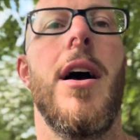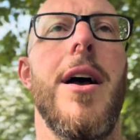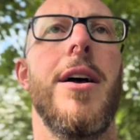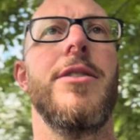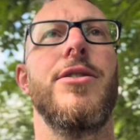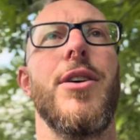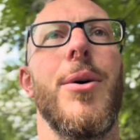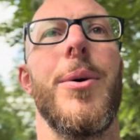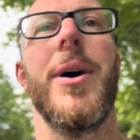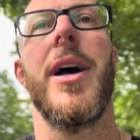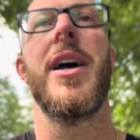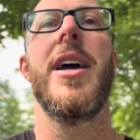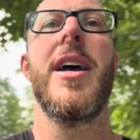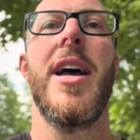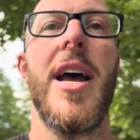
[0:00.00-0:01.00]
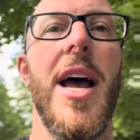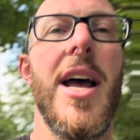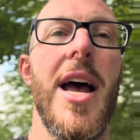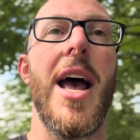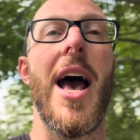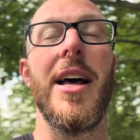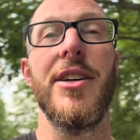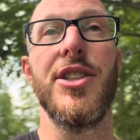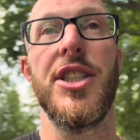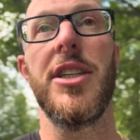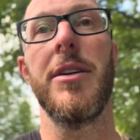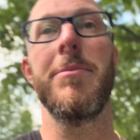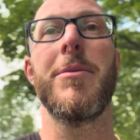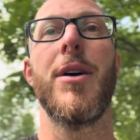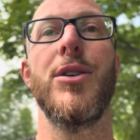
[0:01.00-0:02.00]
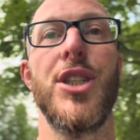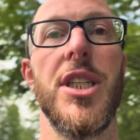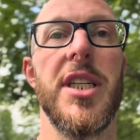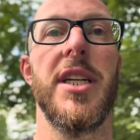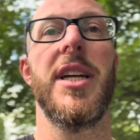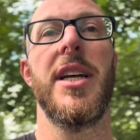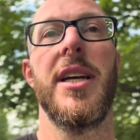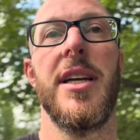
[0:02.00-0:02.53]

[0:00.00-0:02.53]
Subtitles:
So energy in motion